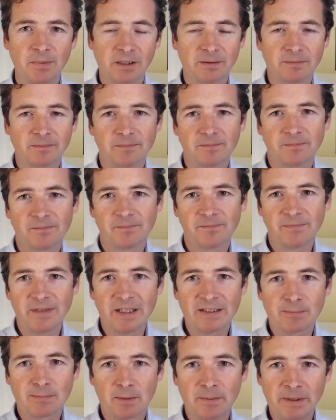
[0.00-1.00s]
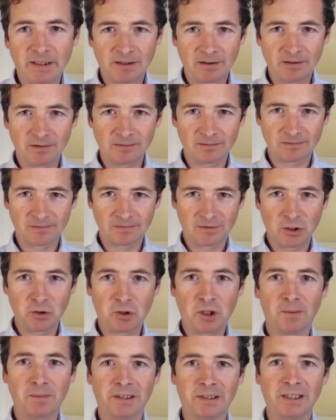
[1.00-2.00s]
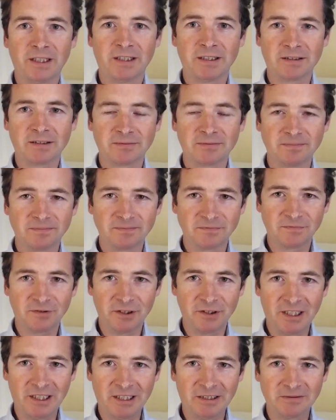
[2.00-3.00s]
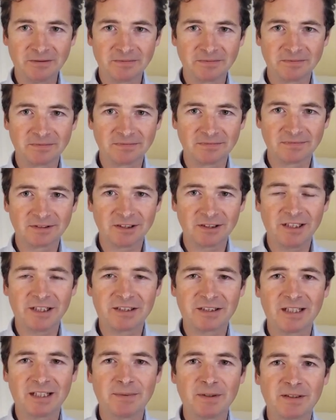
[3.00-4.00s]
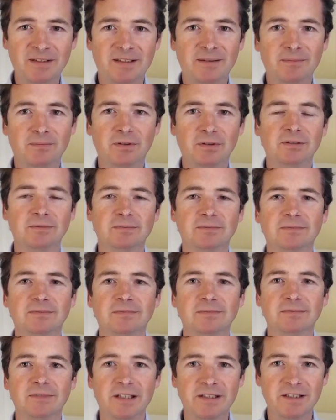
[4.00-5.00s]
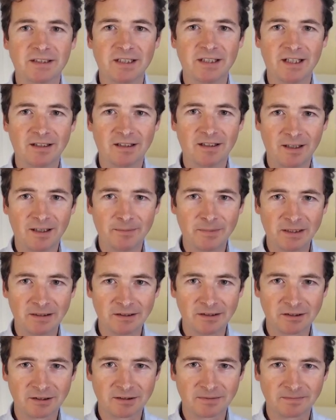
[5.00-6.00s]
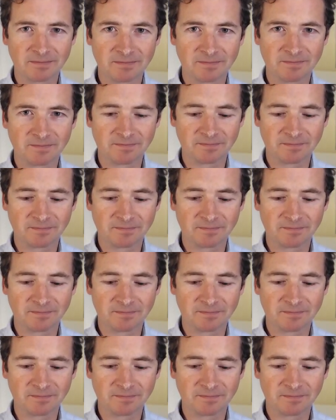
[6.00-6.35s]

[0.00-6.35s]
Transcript: But that's probably too complicated for now, so let's keep it simple and say that I'm English.